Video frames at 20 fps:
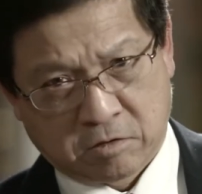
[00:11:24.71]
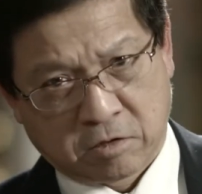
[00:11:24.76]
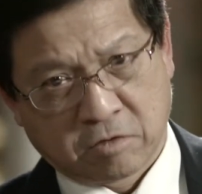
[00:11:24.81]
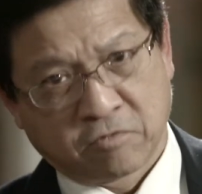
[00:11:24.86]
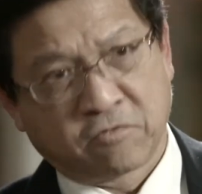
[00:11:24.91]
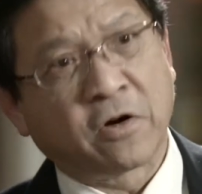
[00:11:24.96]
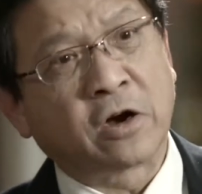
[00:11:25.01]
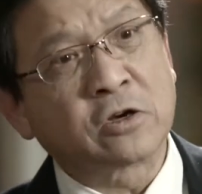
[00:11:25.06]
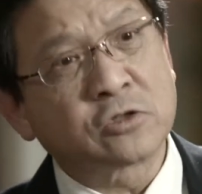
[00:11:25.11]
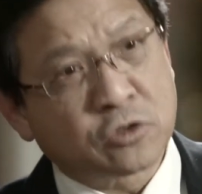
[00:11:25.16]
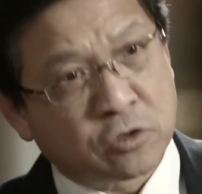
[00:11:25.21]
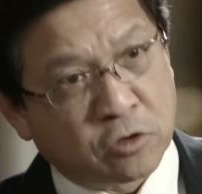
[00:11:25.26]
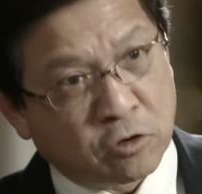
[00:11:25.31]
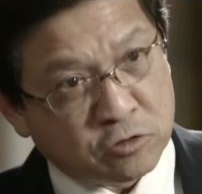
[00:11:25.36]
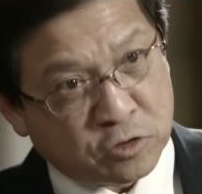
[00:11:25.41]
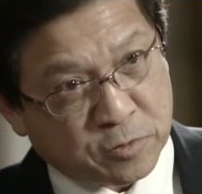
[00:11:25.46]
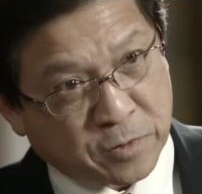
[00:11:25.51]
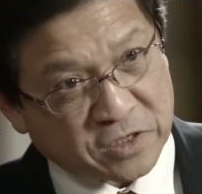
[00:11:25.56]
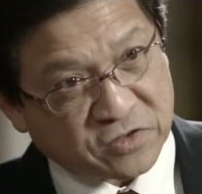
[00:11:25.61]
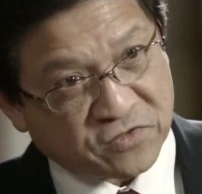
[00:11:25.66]
functional
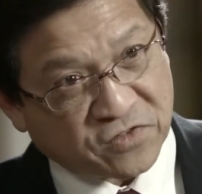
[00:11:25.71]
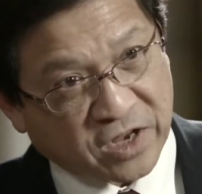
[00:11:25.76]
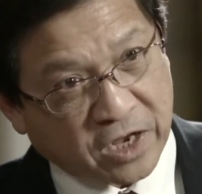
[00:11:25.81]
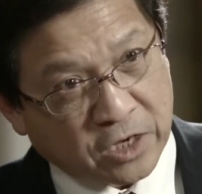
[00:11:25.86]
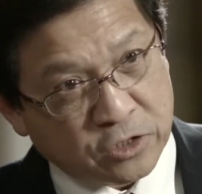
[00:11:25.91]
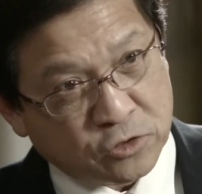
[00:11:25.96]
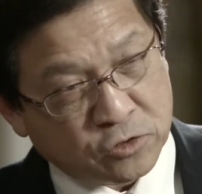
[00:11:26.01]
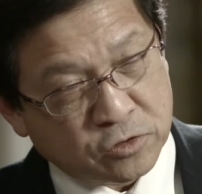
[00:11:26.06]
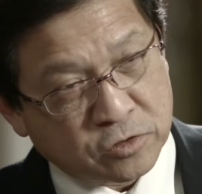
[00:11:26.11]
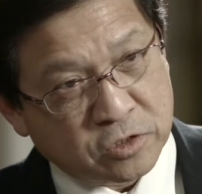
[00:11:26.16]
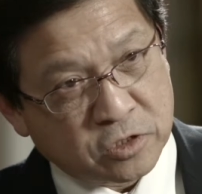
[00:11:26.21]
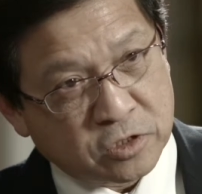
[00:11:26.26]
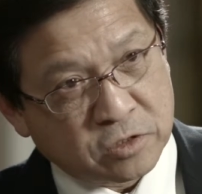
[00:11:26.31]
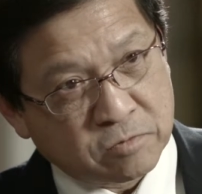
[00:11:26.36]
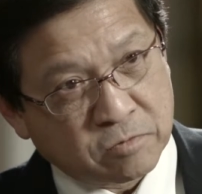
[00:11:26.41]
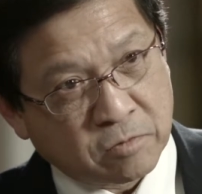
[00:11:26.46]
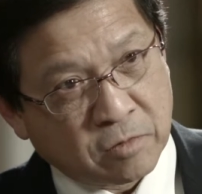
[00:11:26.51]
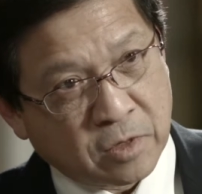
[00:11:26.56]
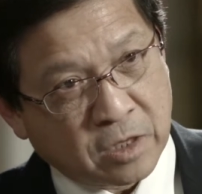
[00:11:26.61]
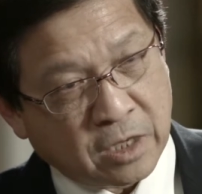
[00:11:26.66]
specifications.
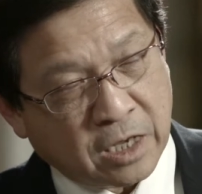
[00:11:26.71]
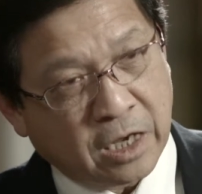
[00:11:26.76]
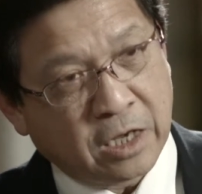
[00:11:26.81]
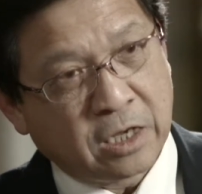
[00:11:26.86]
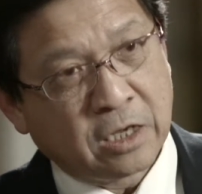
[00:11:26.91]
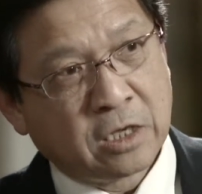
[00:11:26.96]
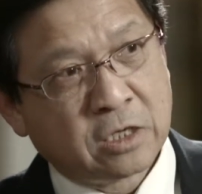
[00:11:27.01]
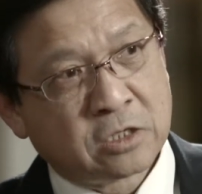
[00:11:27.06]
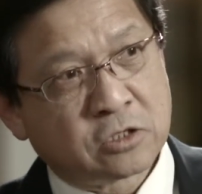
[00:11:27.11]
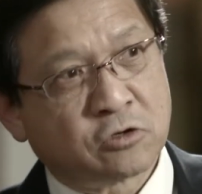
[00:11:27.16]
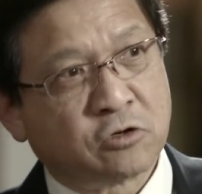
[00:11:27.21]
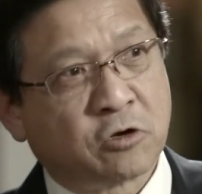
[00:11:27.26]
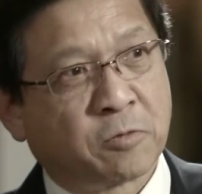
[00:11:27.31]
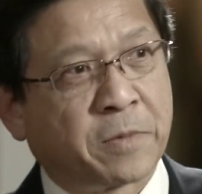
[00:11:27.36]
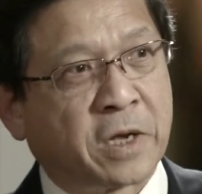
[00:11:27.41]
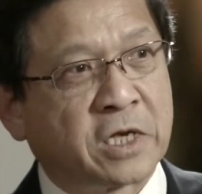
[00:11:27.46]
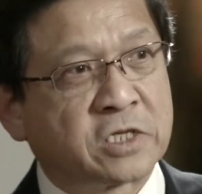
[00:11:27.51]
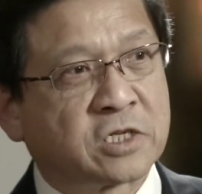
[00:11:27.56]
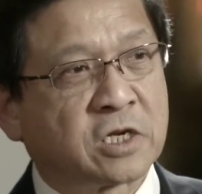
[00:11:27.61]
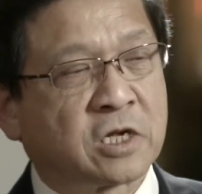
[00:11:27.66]
Okay? So you're
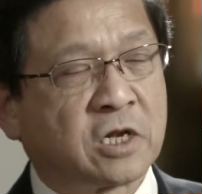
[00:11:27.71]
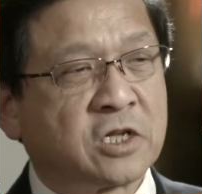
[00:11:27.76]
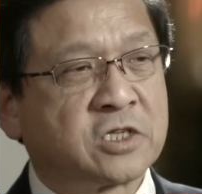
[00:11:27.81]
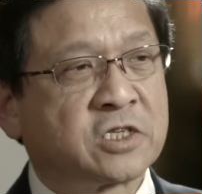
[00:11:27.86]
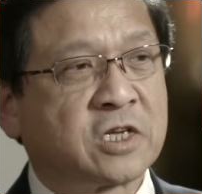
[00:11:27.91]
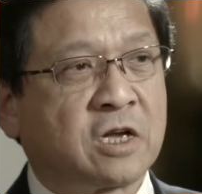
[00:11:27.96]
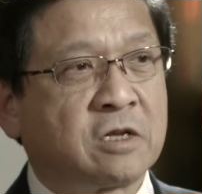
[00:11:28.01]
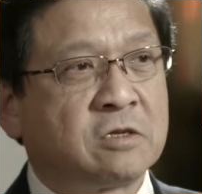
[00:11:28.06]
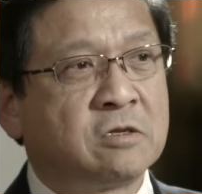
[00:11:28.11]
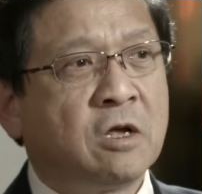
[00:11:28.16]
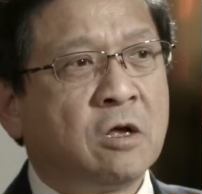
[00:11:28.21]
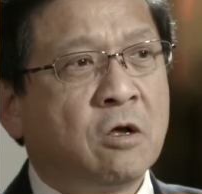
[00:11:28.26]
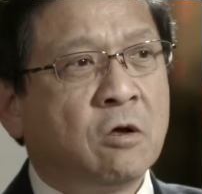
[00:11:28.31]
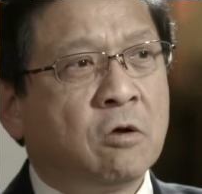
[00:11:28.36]
basically saying,